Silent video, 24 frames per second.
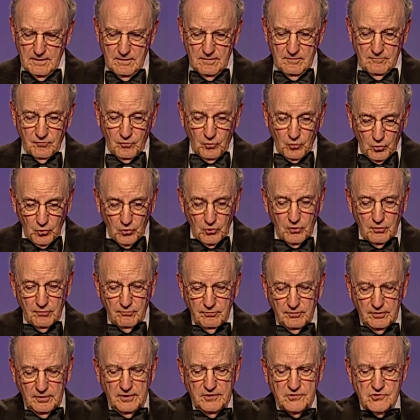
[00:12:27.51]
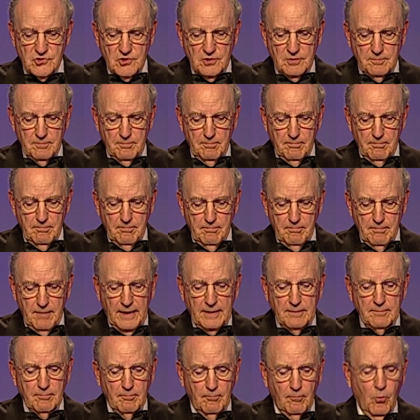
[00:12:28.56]
For her, religion
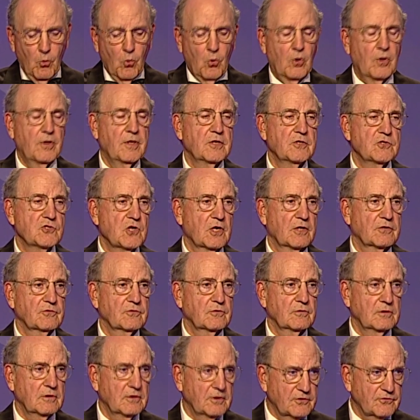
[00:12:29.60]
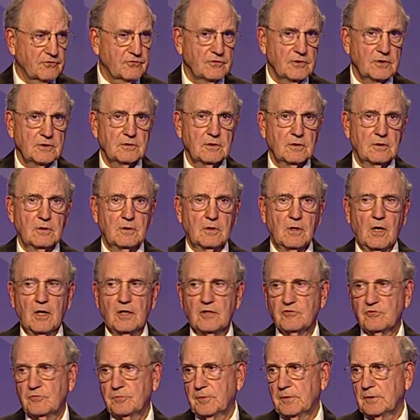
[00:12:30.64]
meant more than just listening to the
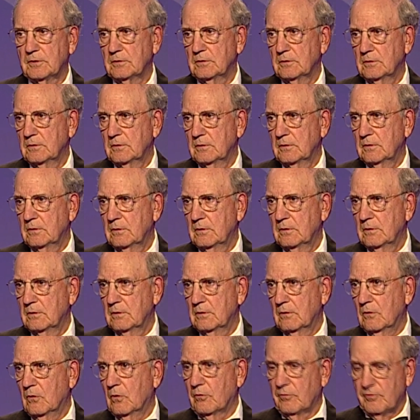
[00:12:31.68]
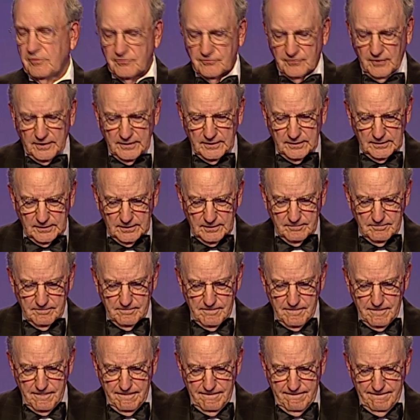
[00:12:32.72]
gospel or reciting it.
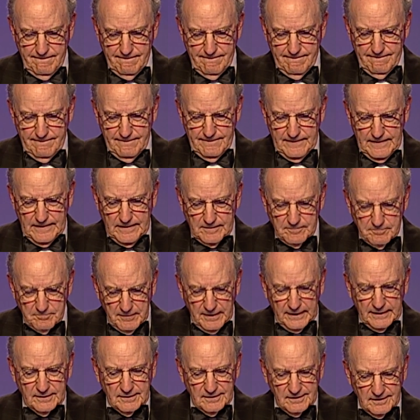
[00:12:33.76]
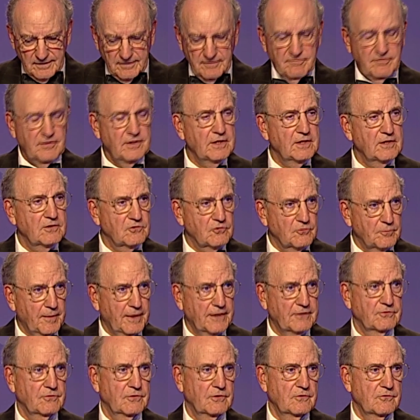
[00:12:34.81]
It meant living its
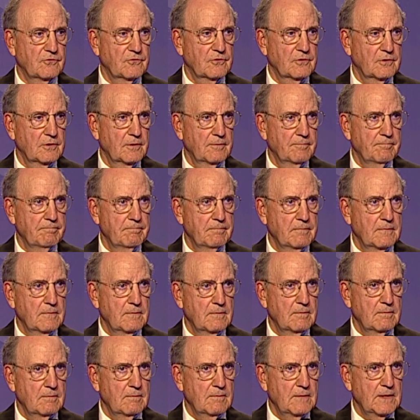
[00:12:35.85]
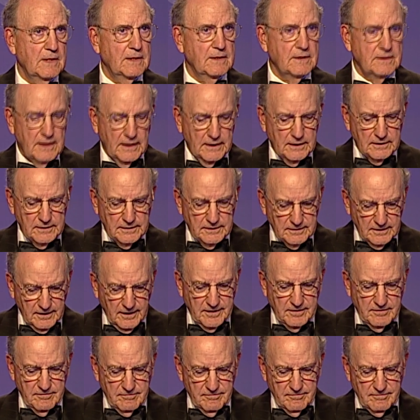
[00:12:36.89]
message in daily life,